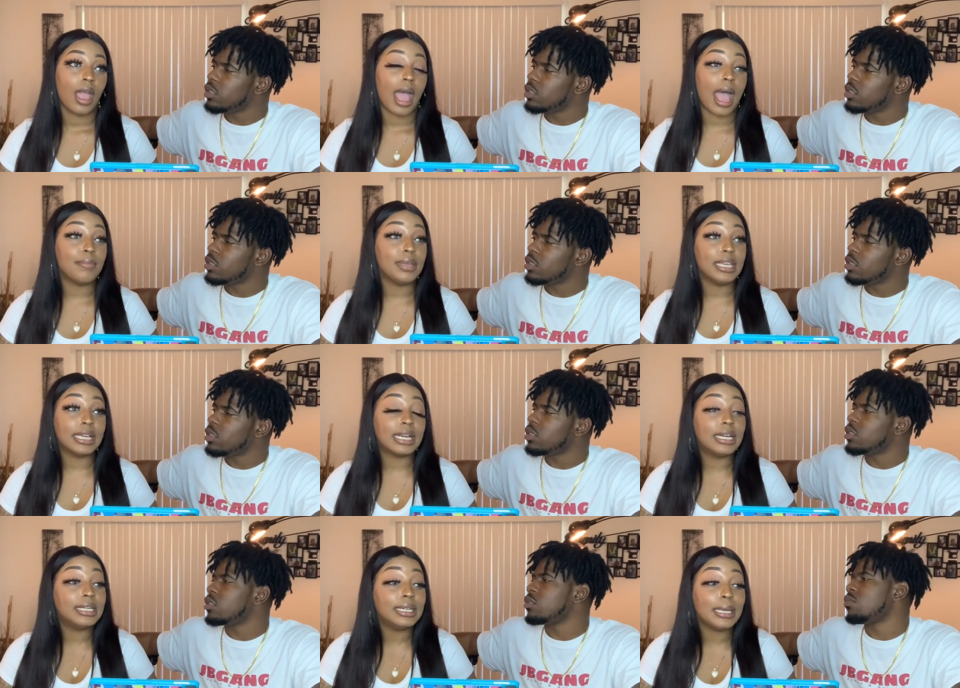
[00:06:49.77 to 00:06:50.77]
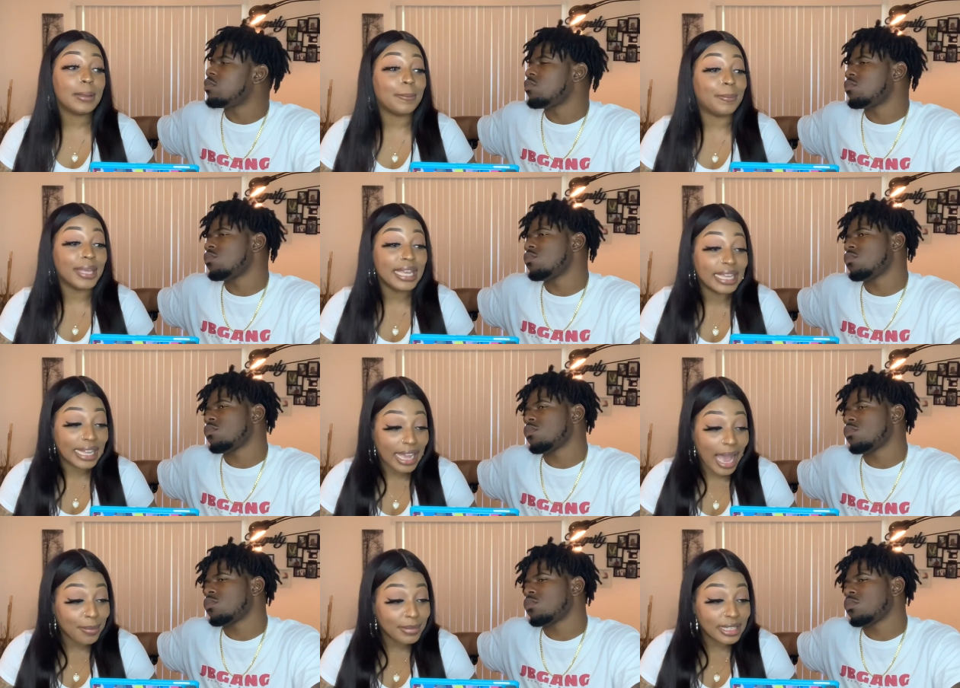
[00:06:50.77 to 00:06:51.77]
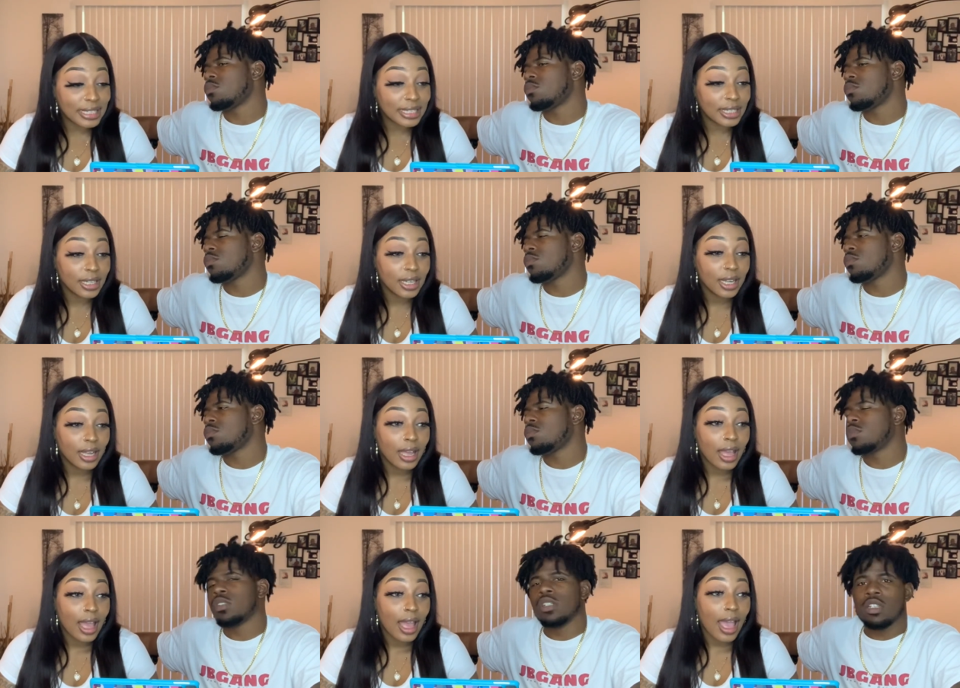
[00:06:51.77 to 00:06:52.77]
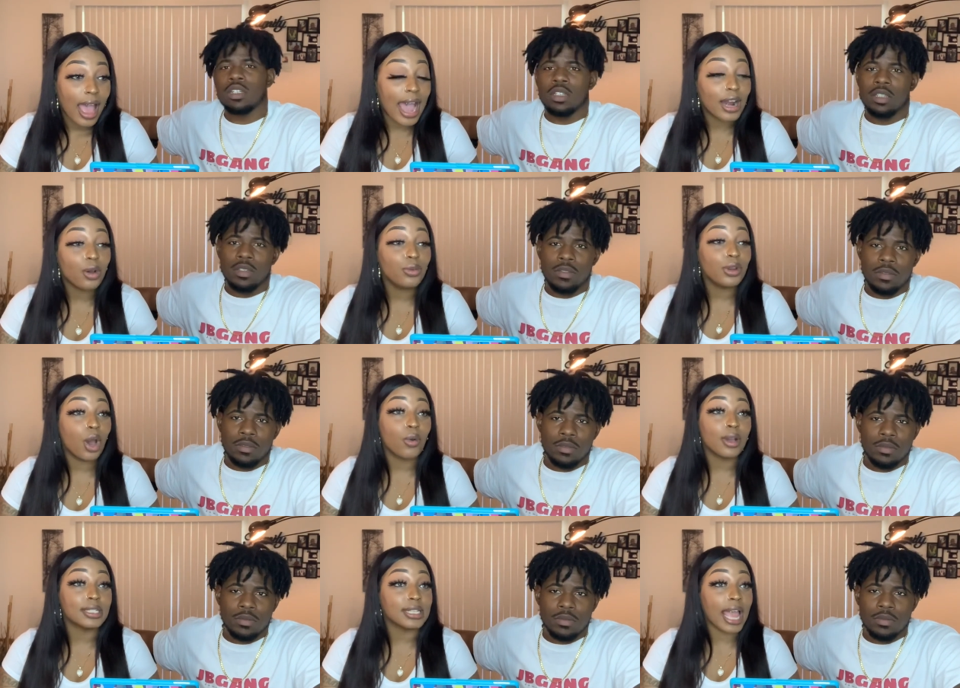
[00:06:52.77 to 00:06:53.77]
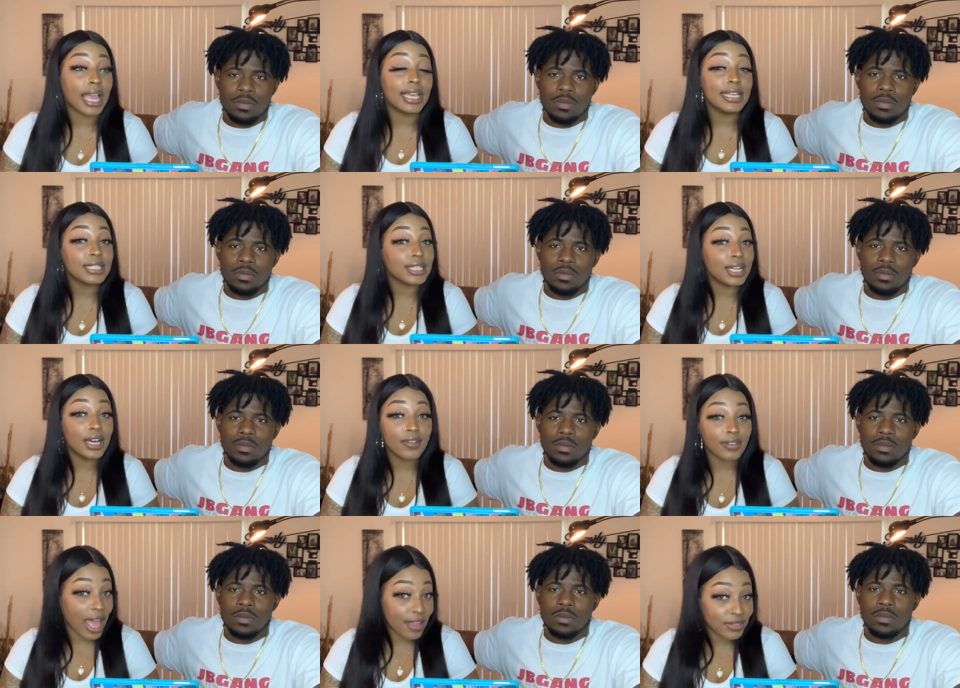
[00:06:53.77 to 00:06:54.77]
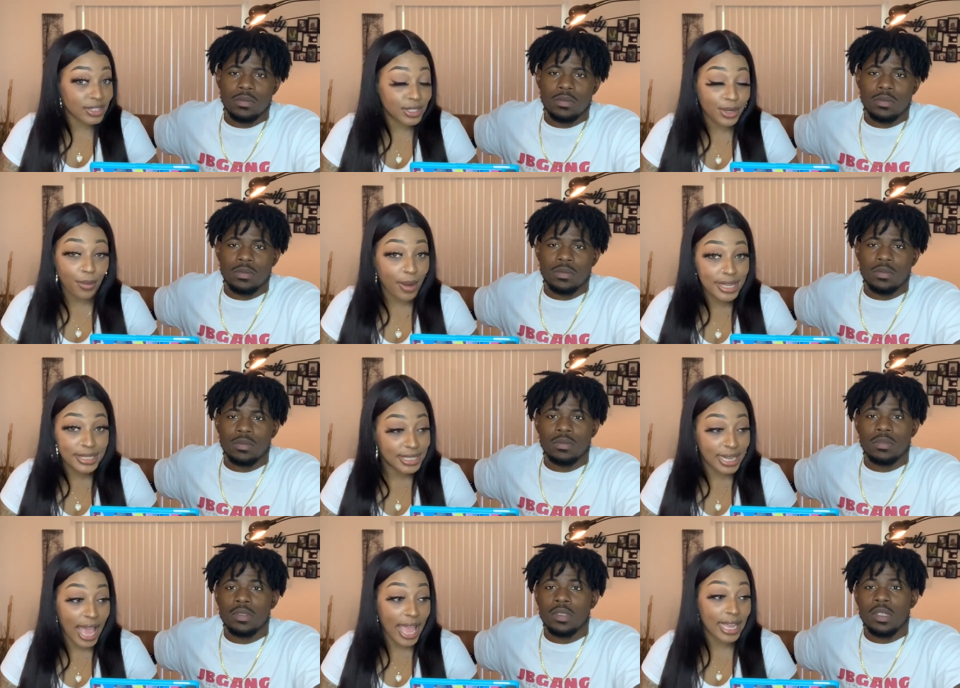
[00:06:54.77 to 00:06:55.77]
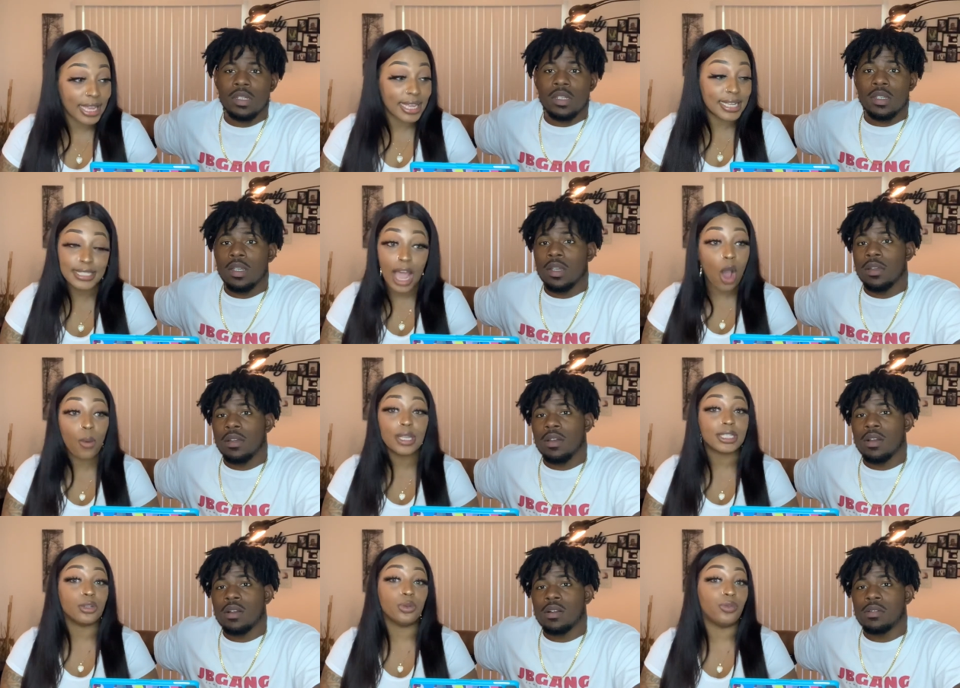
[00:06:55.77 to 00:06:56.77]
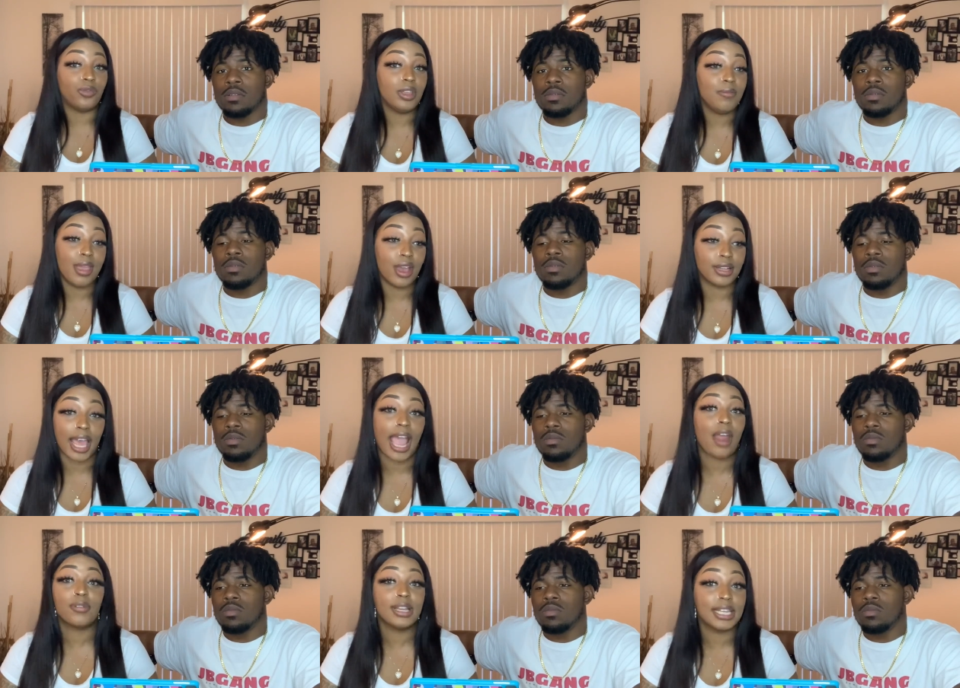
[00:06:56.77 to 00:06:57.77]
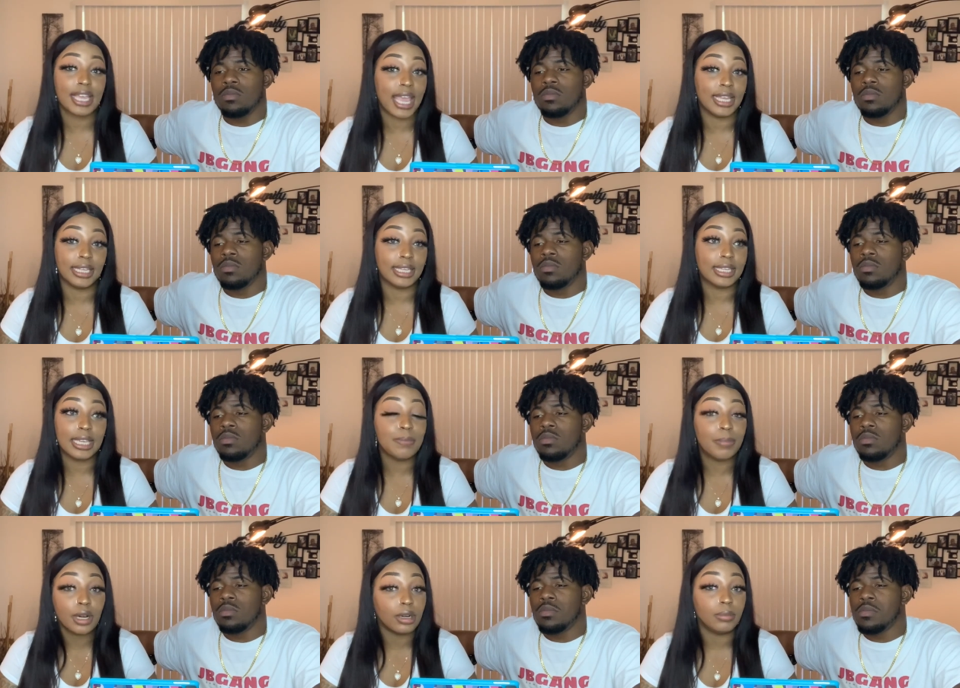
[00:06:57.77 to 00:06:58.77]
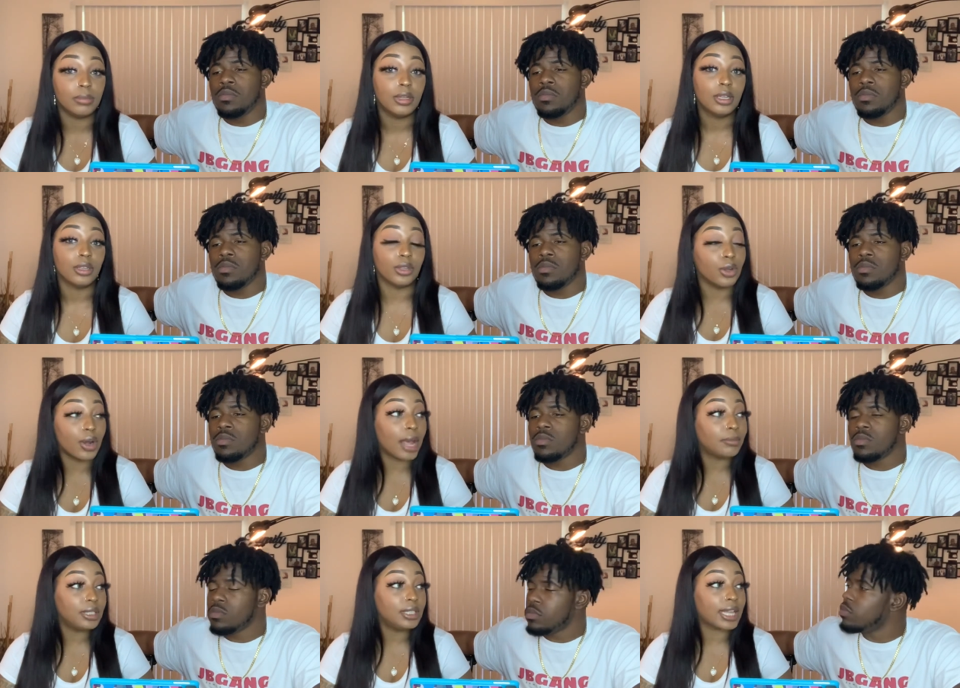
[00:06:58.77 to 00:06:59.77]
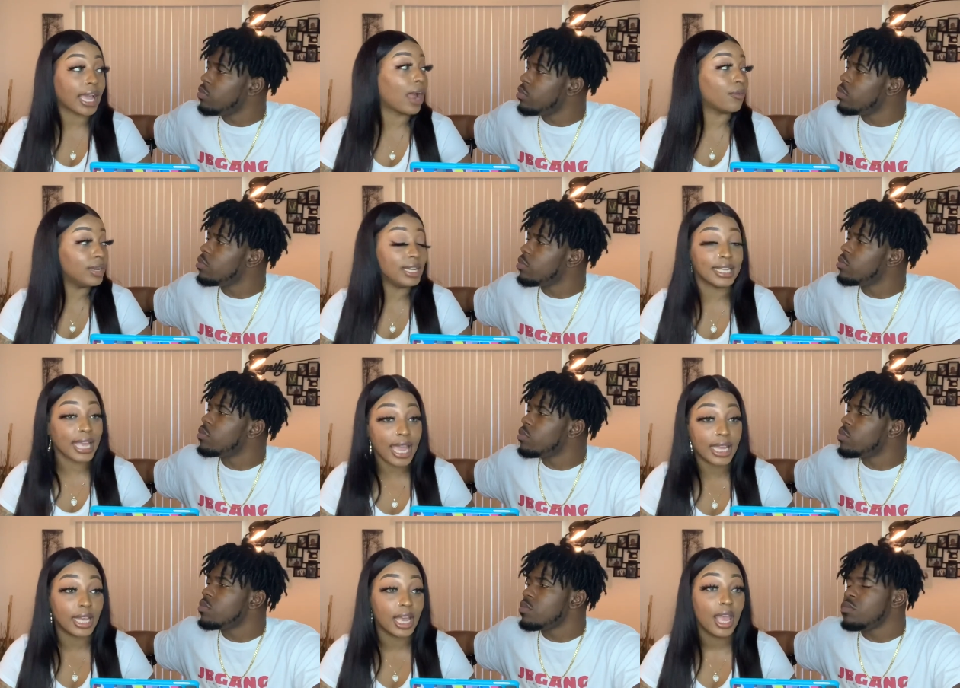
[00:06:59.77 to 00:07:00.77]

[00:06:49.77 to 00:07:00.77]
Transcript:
Speaker 1: I mean, could be. I mean, I don't know, cause like his love life is crazy. Like it's always a new female. Like I really can't keep up. You know what I mean? Like I really can't.